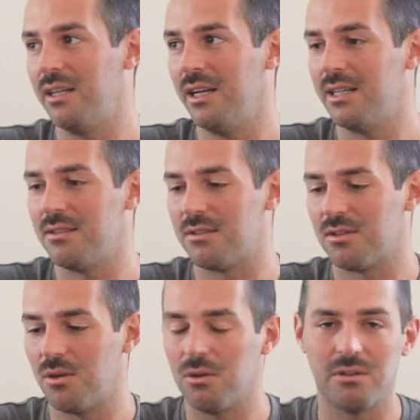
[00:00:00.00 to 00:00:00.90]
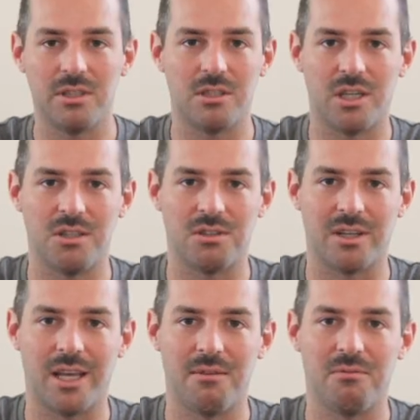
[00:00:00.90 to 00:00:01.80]
It has totally changed
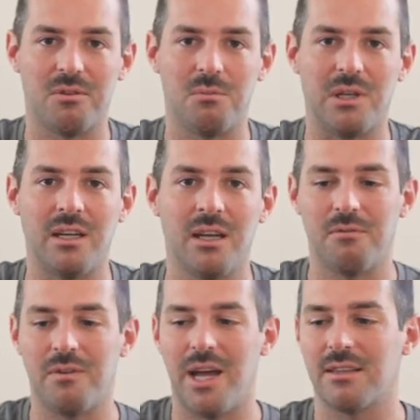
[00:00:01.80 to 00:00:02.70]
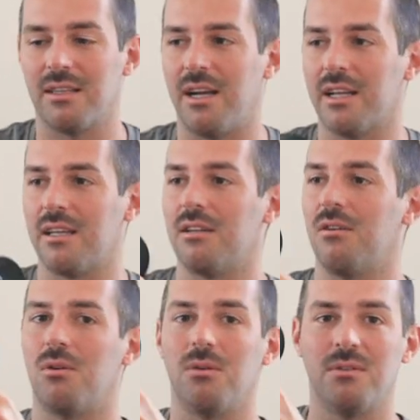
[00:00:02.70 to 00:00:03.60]
the game for me. The fact that I can
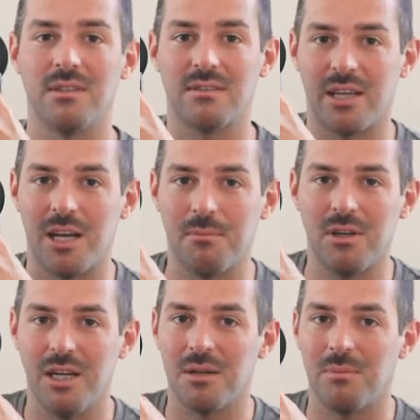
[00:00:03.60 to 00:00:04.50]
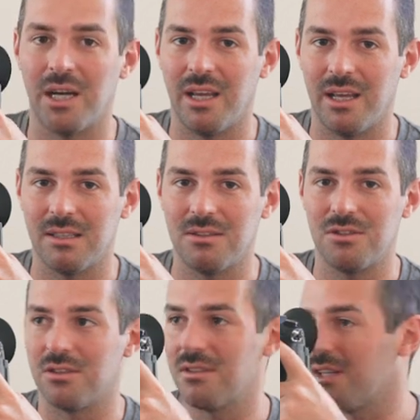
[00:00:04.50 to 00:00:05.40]
hold this camera in my
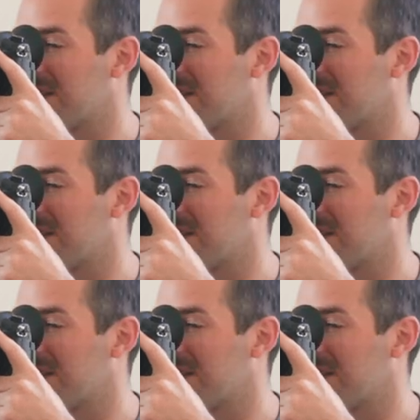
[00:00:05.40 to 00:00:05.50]
hands just